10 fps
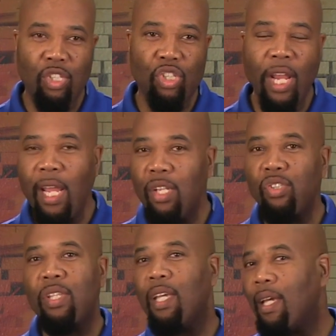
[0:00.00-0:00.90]

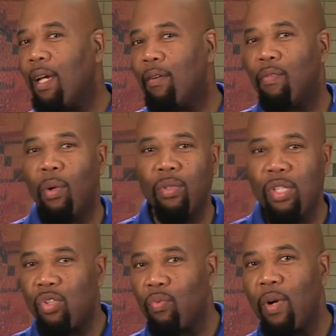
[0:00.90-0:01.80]
change the
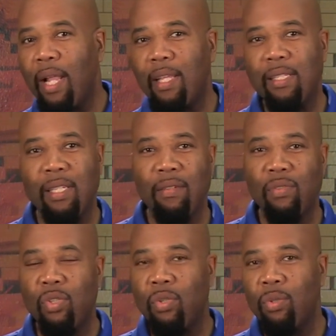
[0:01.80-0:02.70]
voltage
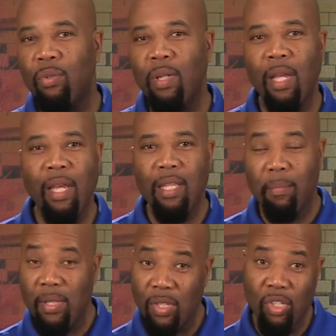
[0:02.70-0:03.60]
relative to the
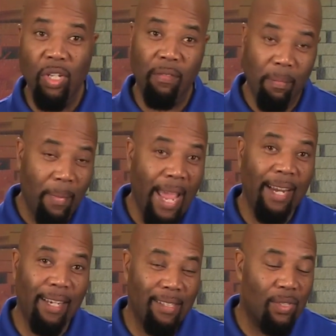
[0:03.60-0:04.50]
position of the
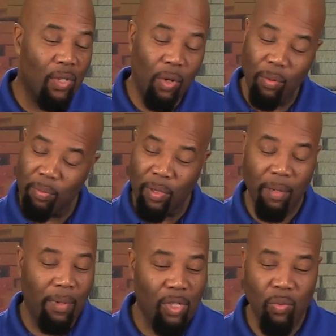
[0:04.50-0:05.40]
magnet. So
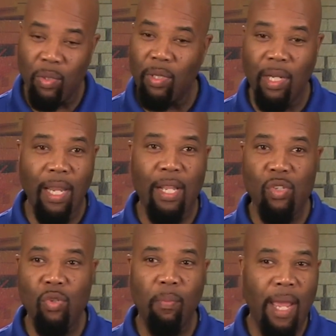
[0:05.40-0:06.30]
pretty much we're looking at
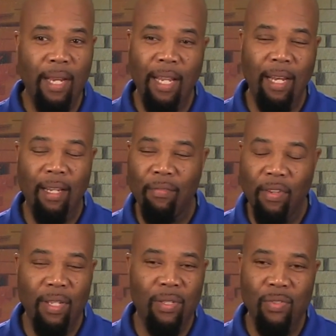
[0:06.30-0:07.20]
two magnetic
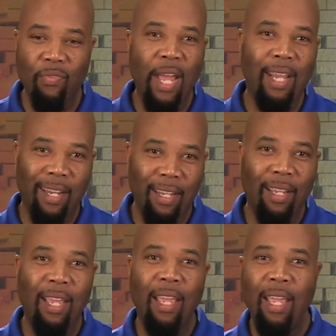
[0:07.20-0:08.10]
fields
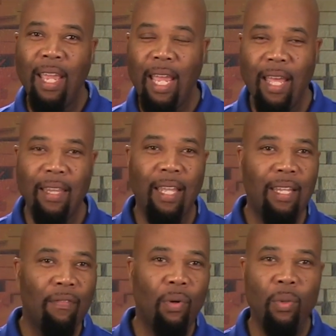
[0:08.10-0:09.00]
fighting, and
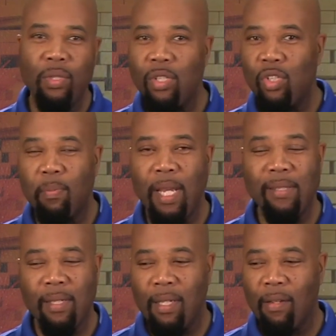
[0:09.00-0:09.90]
then the voltage,
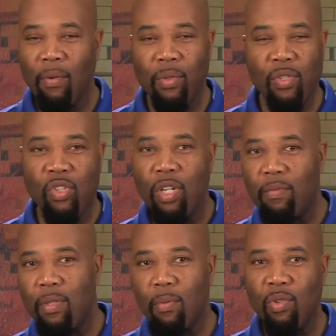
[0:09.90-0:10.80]
basically the voltage
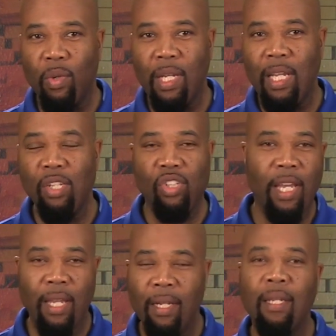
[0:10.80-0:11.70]
difference between each
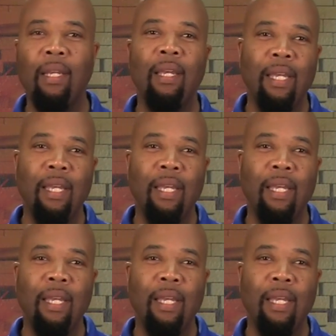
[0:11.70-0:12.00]
end,